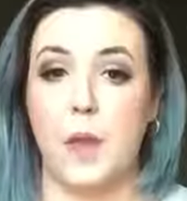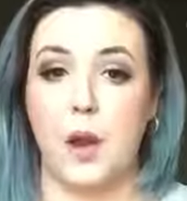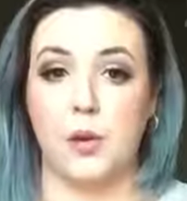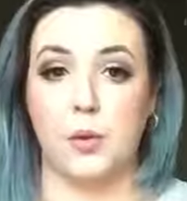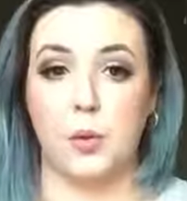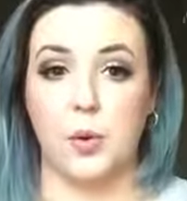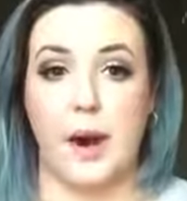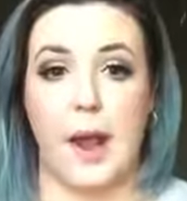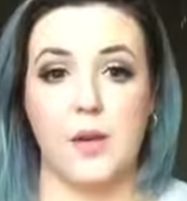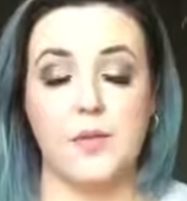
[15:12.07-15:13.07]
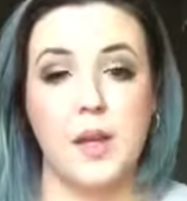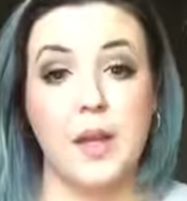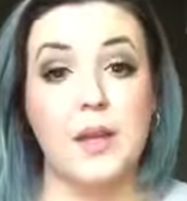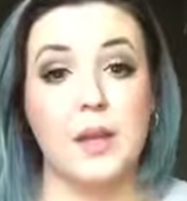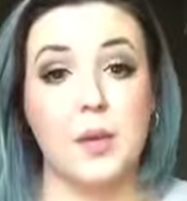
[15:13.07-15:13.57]
our little graph
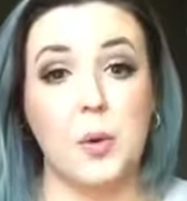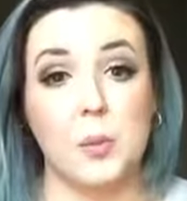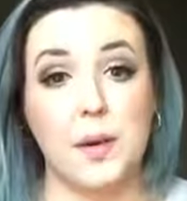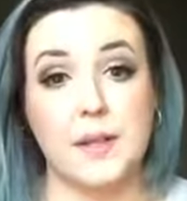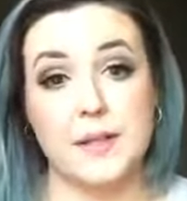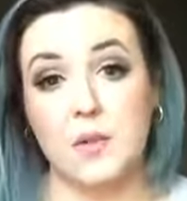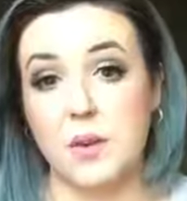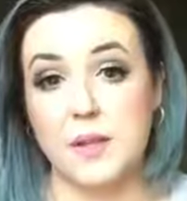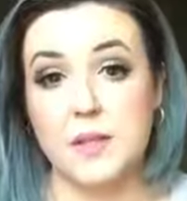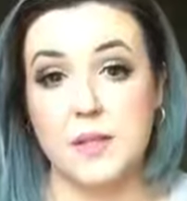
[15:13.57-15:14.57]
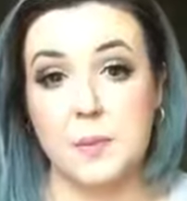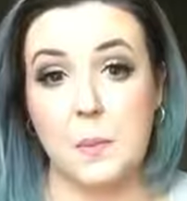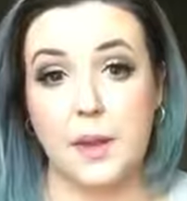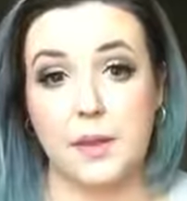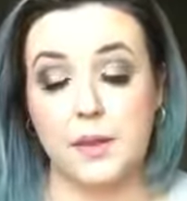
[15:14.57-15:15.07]
that corporate has given us this
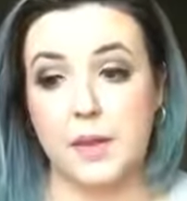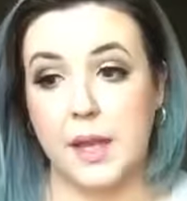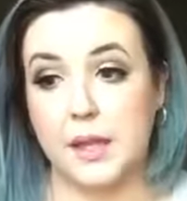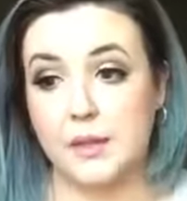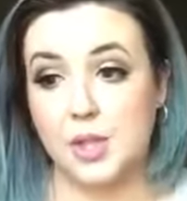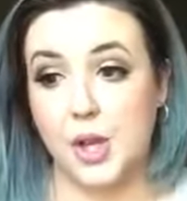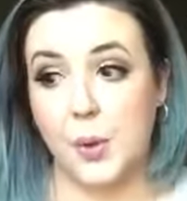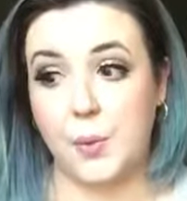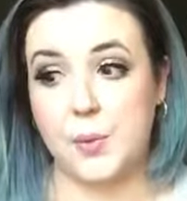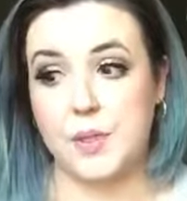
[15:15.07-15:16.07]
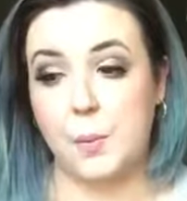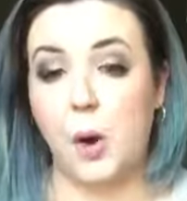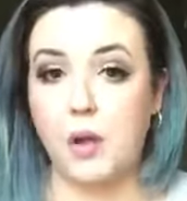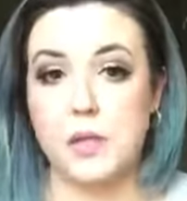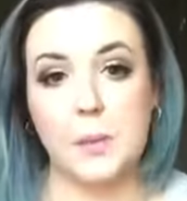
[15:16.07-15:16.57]
month that shows
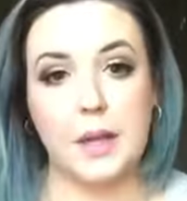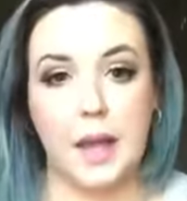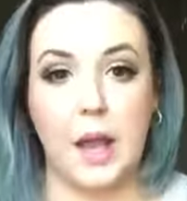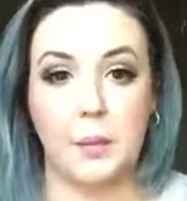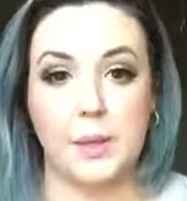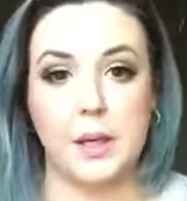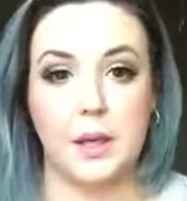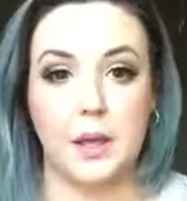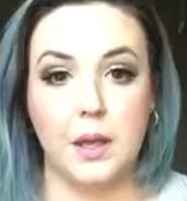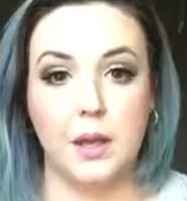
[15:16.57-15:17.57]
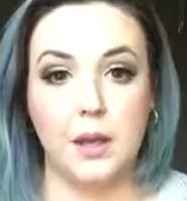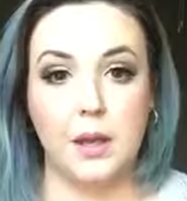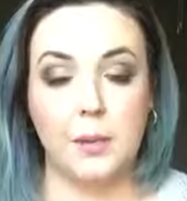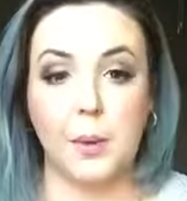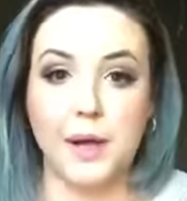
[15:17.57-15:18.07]
approximately how many
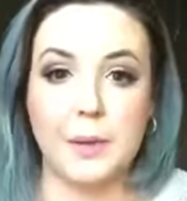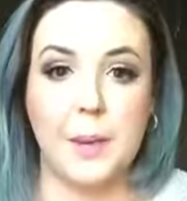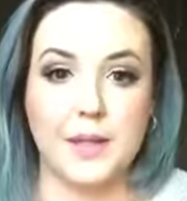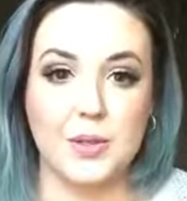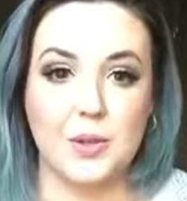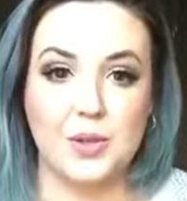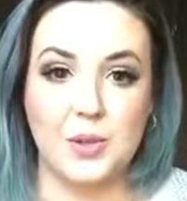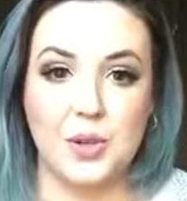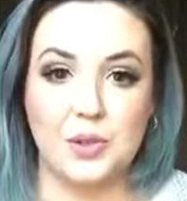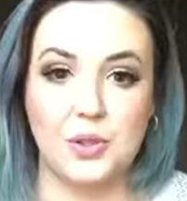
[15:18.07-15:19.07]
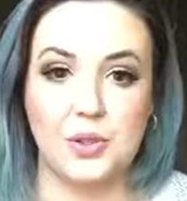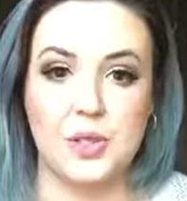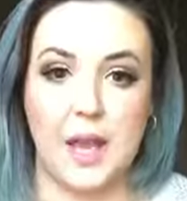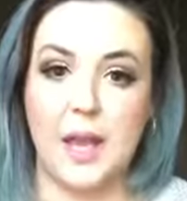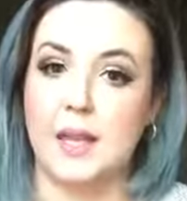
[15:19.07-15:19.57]
brand ambassadors are in your
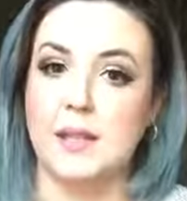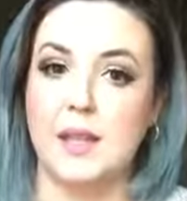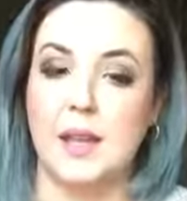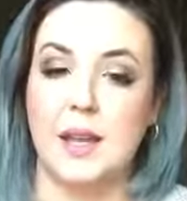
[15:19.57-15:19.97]
state.